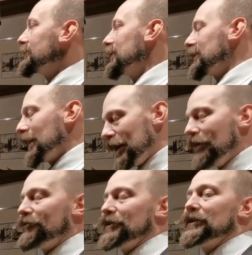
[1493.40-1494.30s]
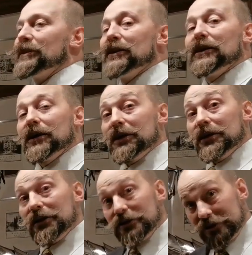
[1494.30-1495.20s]
than having
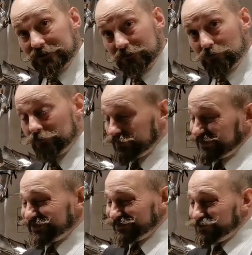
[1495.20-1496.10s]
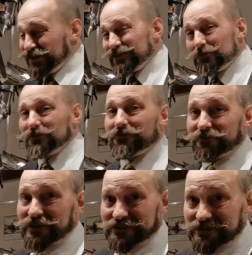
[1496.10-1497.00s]
a leather one that can do a little bit of a
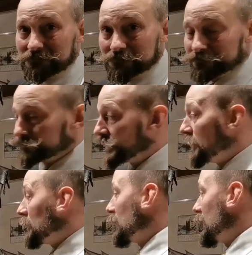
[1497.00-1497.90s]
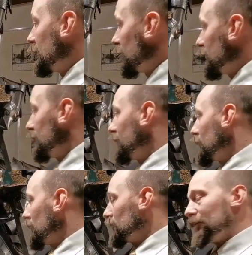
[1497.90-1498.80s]
flexi. And there is even
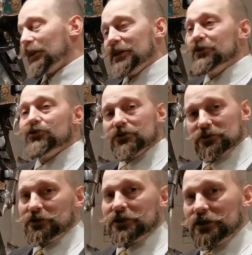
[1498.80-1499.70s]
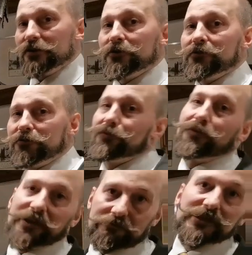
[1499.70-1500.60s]
ones with hinges in here
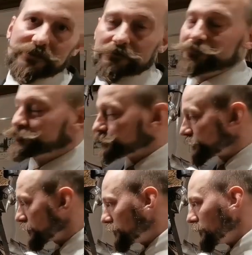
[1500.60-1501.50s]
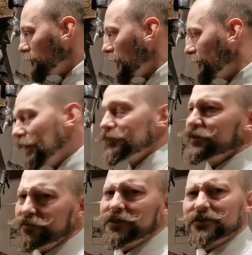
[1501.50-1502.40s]
for that reason. Now, the
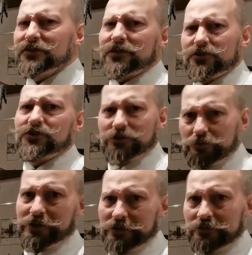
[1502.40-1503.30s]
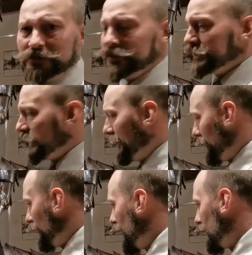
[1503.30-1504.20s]
other thing is that they're just annoying. If
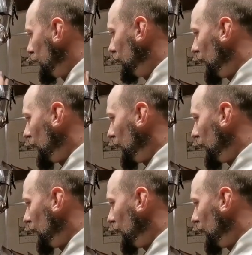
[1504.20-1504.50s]
you're riding with a